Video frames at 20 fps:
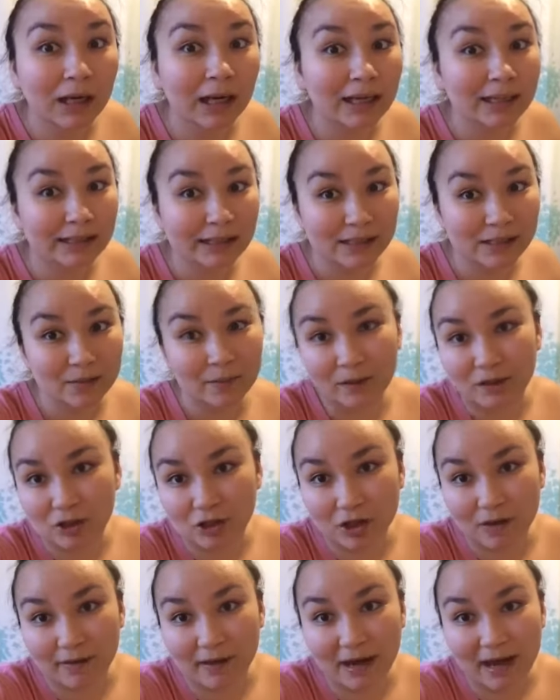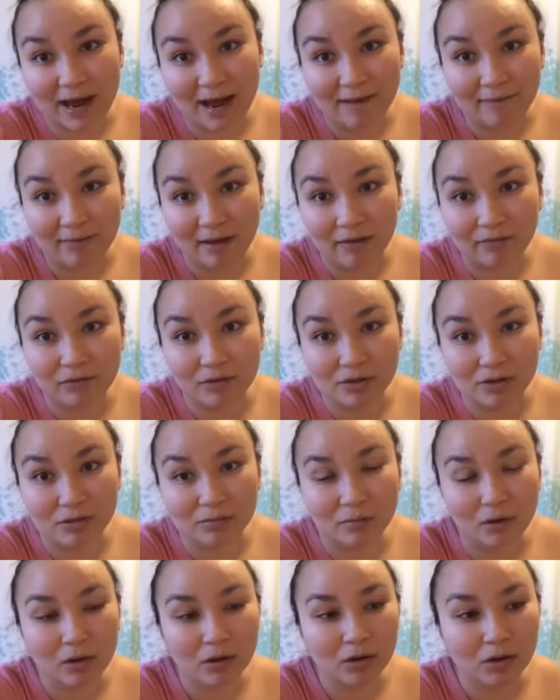I need to make sure that I have that for
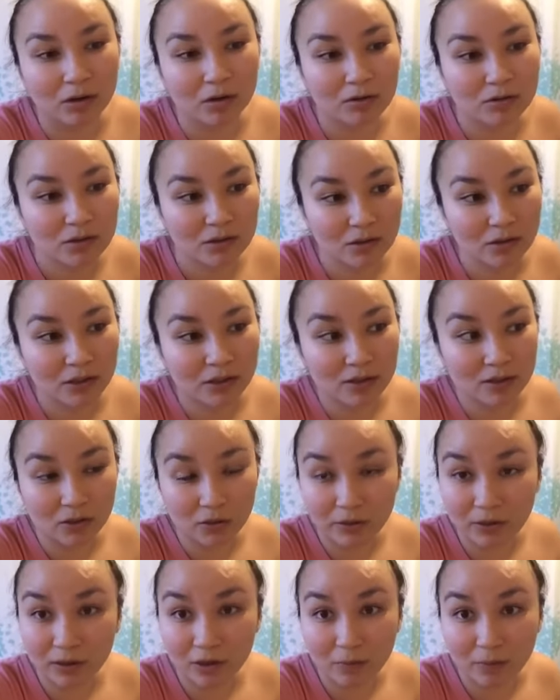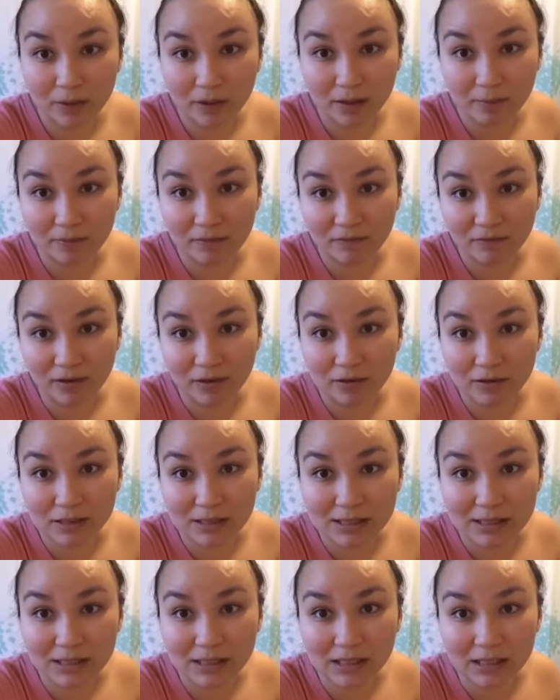tomorrow. So he's going to go pick up the fennel
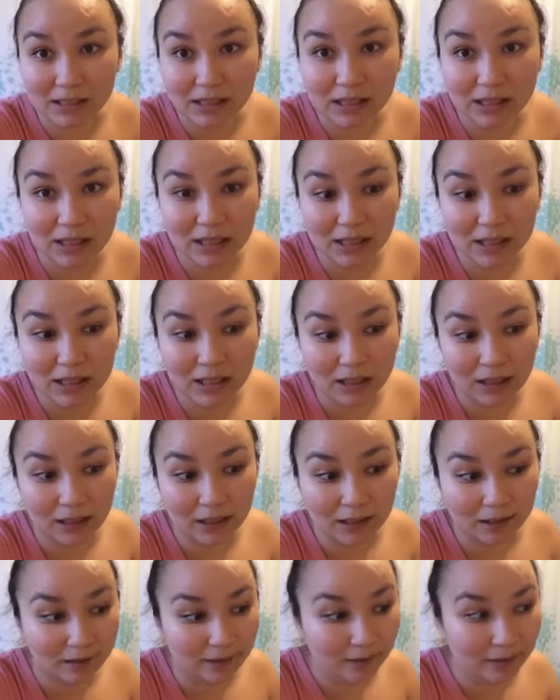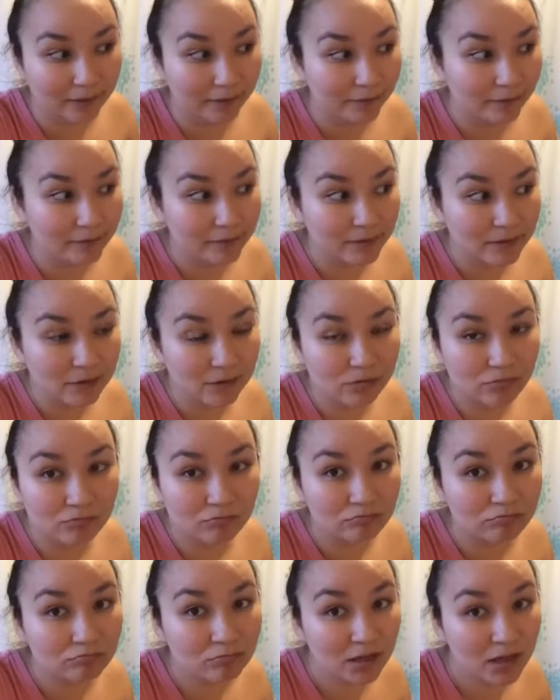tea, and
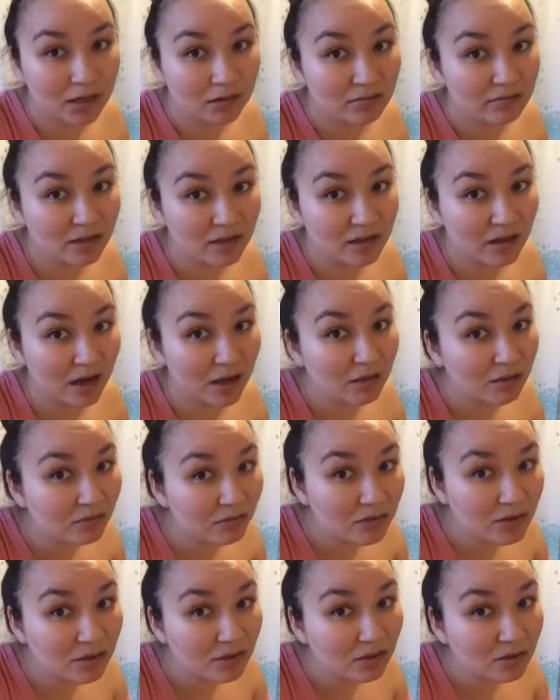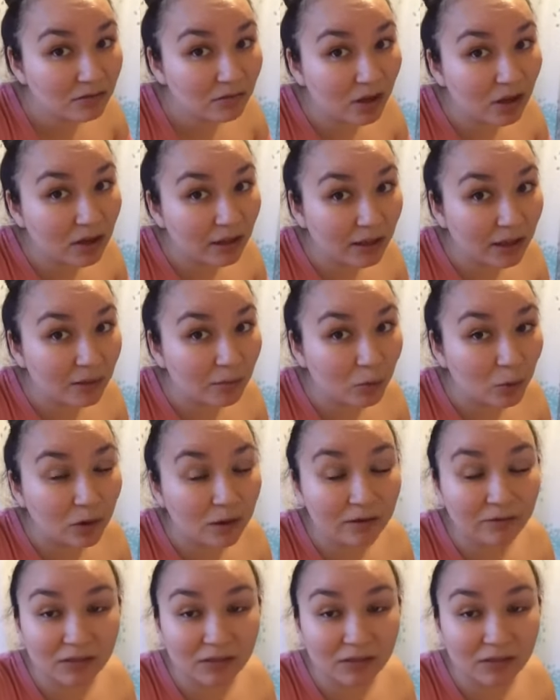I don't think either of us are going to vlog anymore.